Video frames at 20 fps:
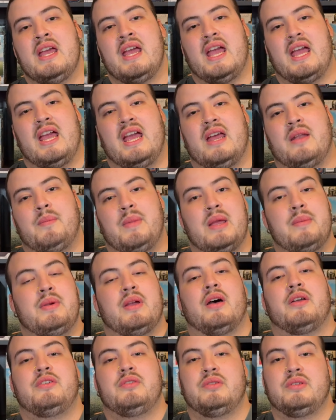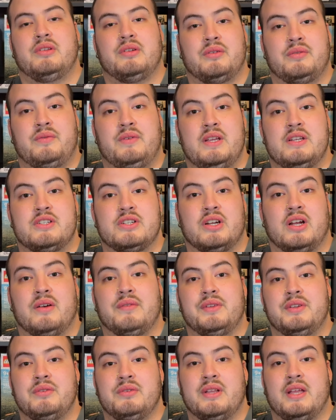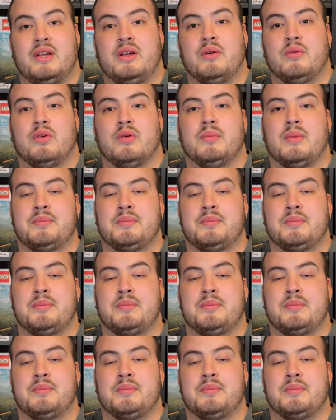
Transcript: And maybe I'll do a little feature of the new Lego room.